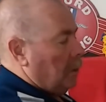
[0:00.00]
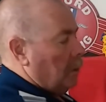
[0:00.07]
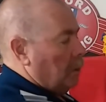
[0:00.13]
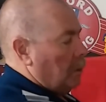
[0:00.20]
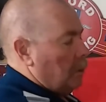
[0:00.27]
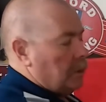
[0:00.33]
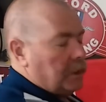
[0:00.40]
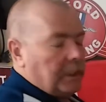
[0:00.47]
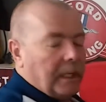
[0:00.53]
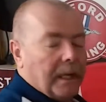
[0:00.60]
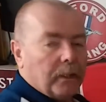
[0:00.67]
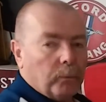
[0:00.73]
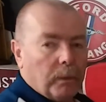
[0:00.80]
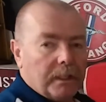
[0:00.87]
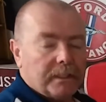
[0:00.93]
earth the
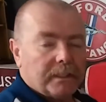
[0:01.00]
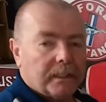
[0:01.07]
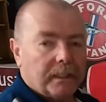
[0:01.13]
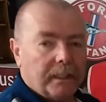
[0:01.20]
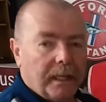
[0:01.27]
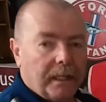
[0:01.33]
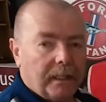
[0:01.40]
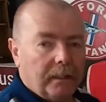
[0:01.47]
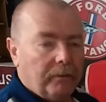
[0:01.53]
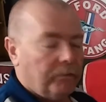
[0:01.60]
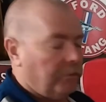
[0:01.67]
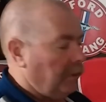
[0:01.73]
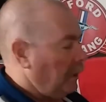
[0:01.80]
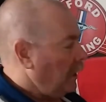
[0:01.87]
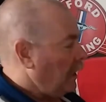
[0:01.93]
other one to the
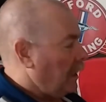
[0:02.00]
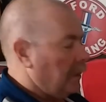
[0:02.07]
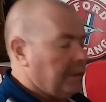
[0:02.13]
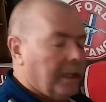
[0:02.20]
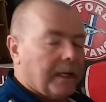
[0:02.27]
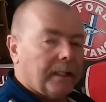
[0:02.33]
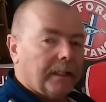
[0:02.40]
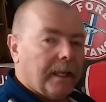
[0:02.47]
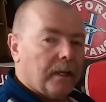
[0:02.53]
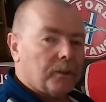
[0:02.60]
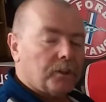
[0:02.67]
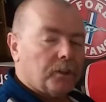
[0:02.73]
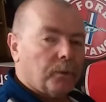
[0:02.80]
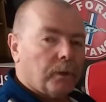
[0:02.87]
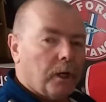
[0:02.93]
negative, and that allows
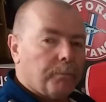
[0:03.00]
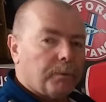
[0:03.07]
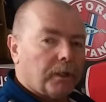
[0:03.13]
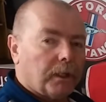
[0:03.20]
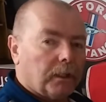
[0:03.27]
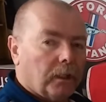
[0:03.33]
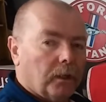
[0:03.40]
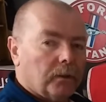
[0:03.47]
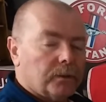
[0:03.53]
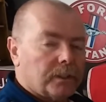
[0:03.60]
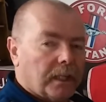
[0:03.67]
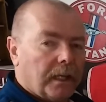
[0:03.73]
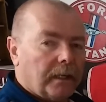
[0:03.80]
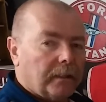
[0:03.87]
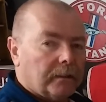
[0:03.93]
you to open and close
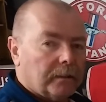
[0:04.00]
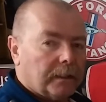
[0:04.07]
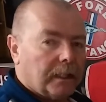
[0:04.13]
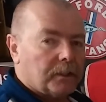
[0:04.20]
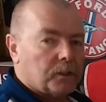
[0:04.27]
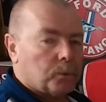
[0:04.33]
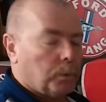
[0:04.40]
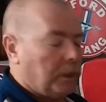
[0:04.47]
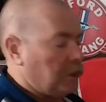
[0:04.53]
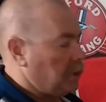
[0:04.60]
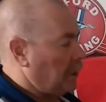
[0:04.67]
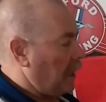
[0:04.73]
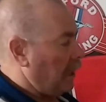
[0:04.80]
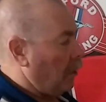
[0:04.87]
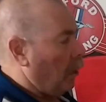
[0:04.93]
that
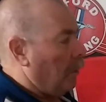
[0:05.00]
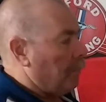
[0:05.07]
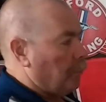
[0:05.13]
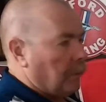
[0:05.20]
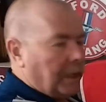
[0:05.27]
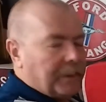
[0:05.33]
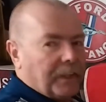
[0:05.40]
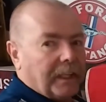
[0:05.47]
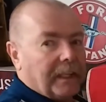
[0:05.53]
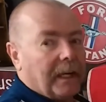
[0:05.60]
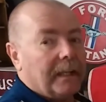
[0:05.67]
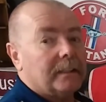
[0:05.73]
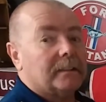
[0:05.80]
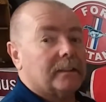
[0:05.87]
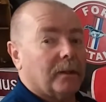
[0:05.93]
switch and operate the
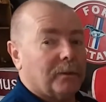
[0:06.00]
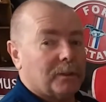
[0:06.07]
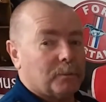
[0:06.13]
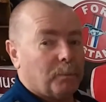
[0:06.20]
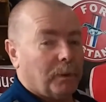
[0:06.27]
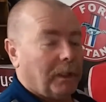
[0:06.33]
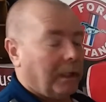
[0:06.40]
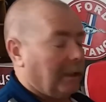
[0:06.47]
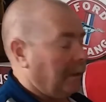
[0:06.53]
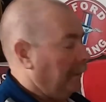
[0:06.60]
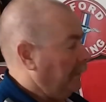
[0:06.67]
gate, so to speak.